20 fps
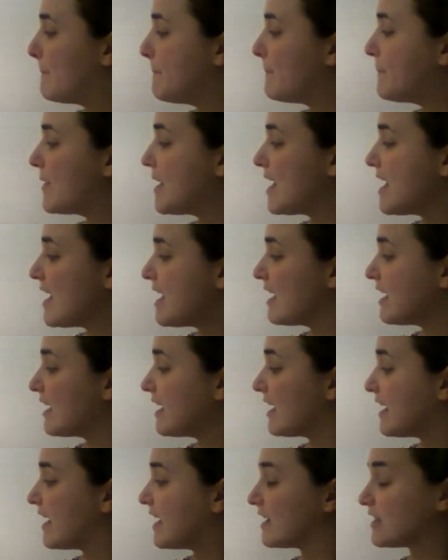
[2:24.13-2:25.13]
Pick.
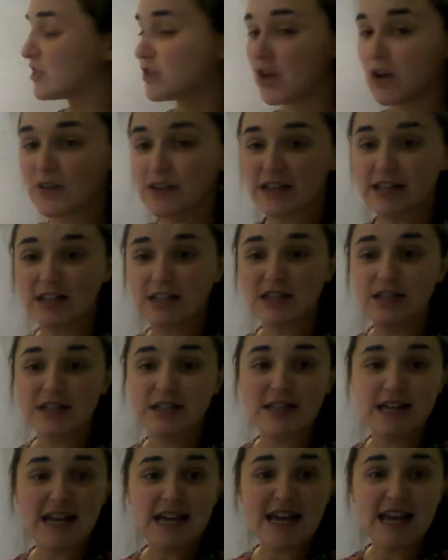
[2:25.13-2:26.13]
It's got the
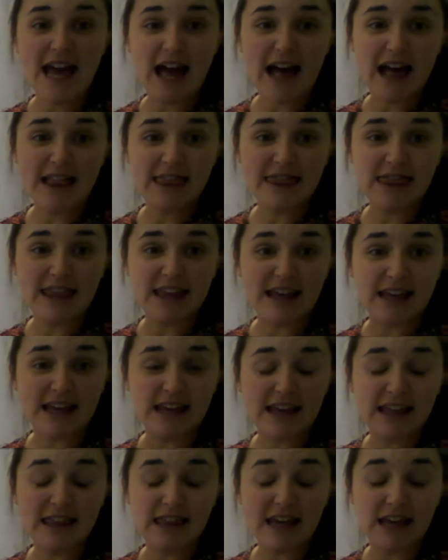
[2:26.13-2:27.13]
C and
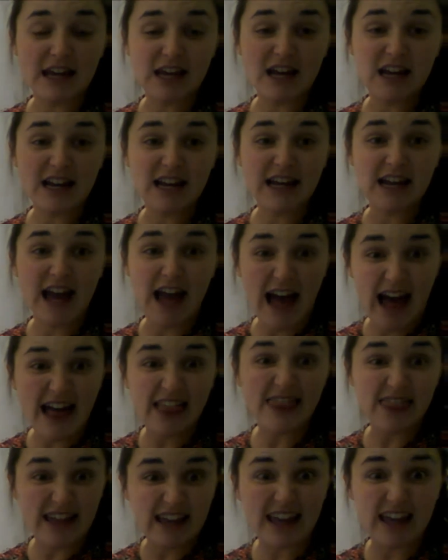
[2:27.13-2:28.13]
the curly K
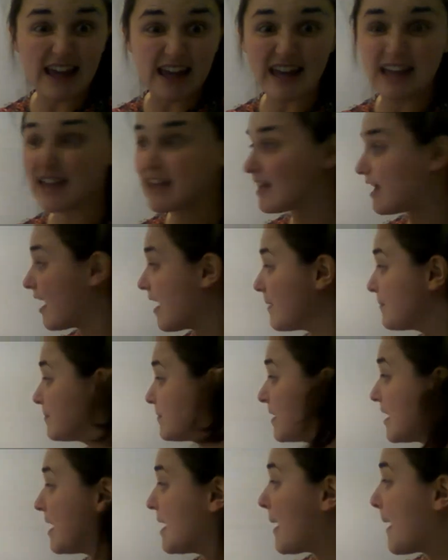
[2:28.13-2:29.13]
and the kicking K.
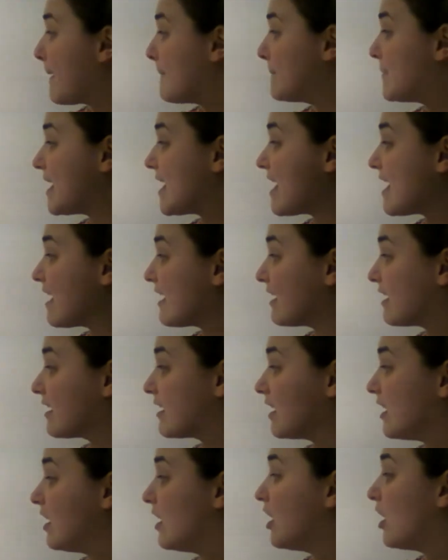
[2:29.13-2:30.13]
Pick.
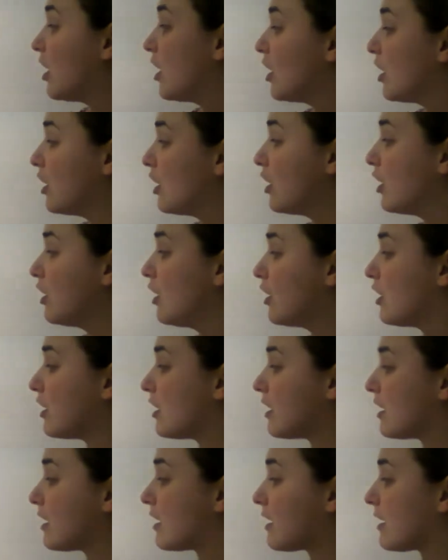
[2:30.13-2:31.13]

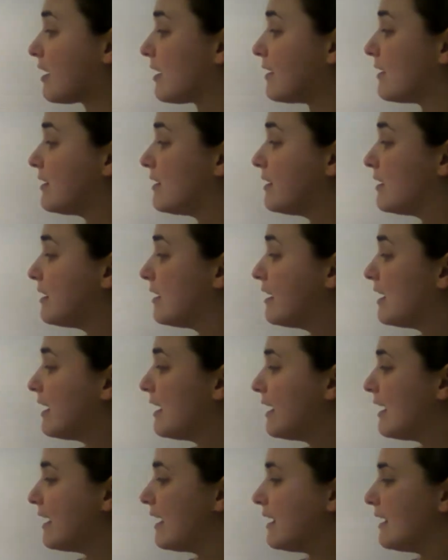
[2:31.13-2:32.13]
All.
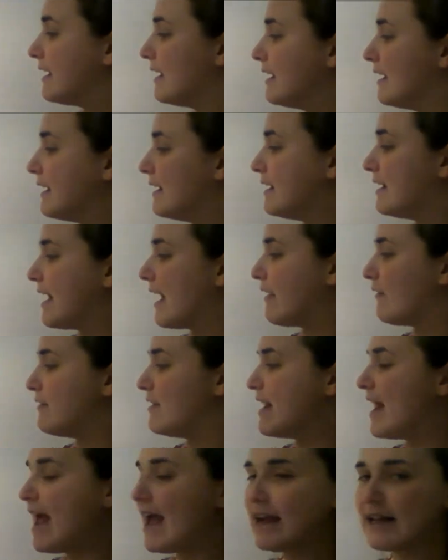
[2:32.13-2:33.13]
Now,
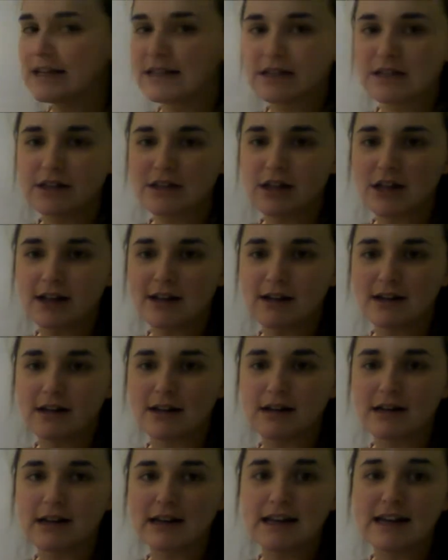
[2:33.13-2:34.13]
next to the
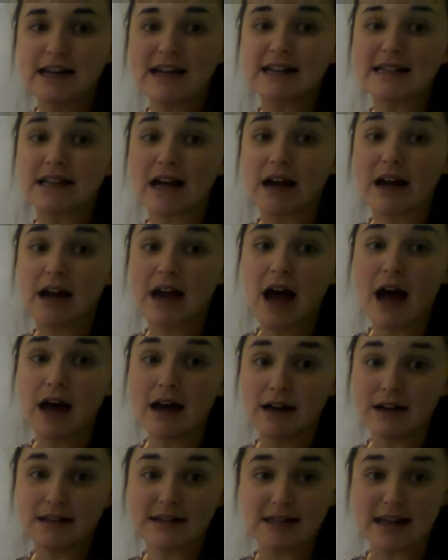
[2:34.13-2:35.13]
all is a K
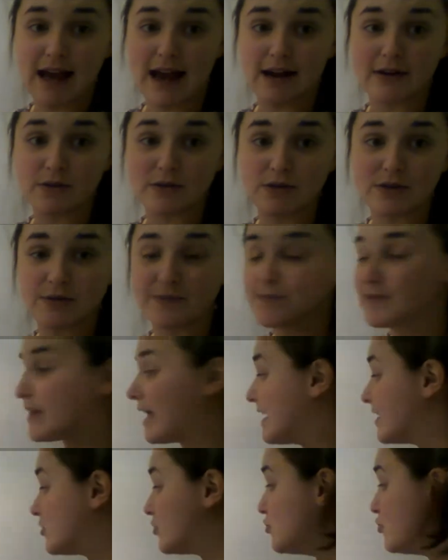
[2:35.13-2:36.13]
sound.
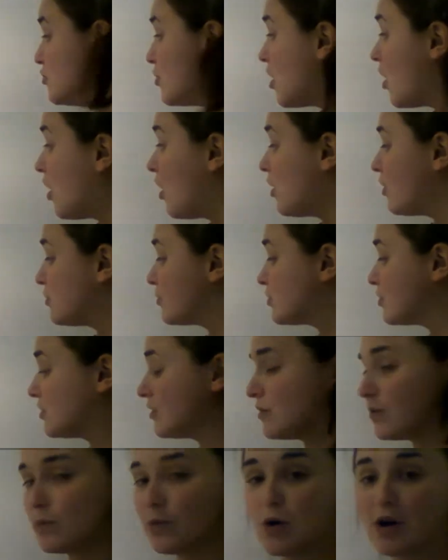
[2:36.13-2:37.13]
It's not
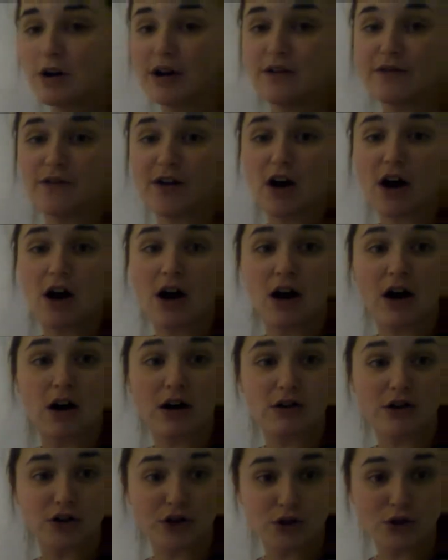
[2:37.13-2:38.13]
one of our
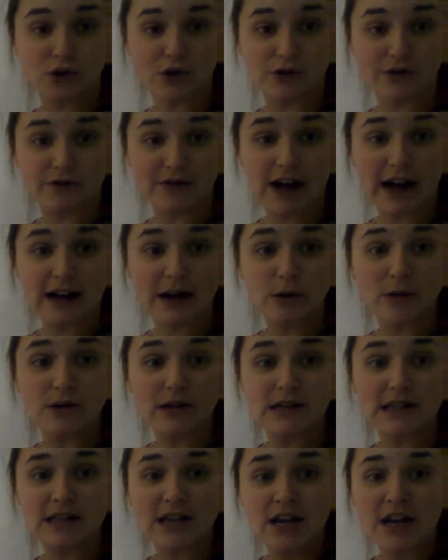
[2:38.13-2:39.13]
short
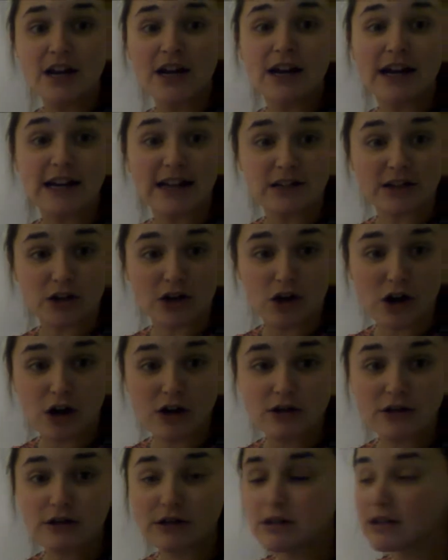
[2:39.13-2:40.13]
vowels. It's a
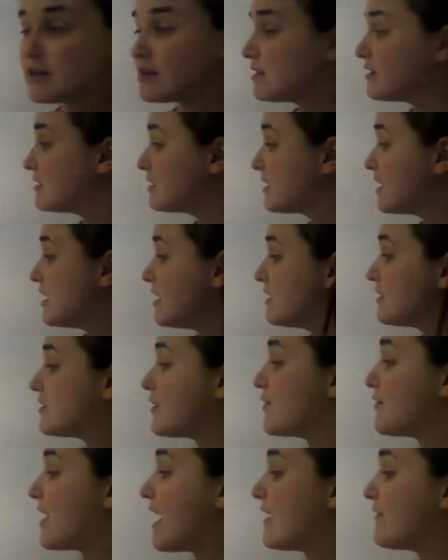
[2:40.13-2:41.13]
consonant, so
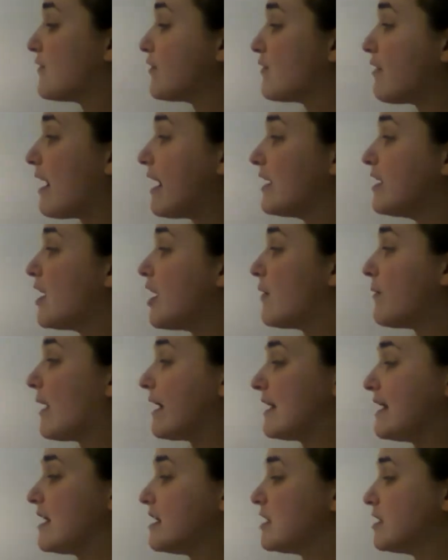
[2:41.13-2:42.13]
therefore I know I
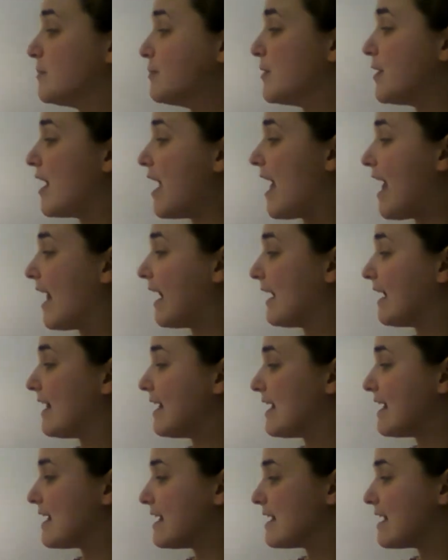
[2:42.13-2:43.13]
need to put
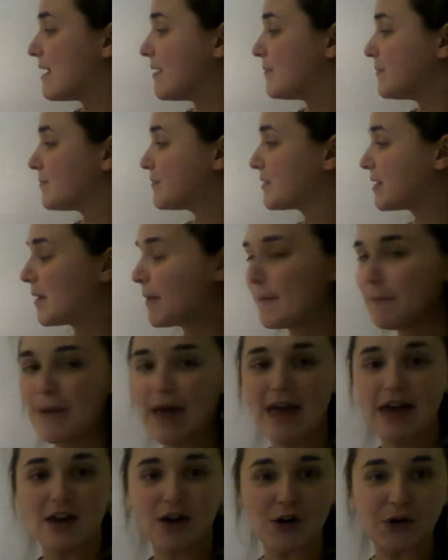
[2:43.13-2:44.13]
L-E.
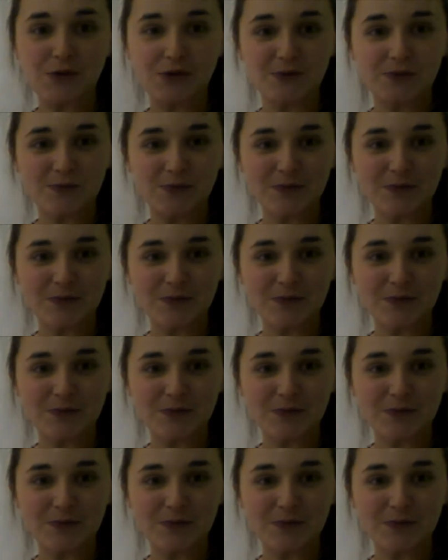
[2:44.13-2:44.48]
Pickle.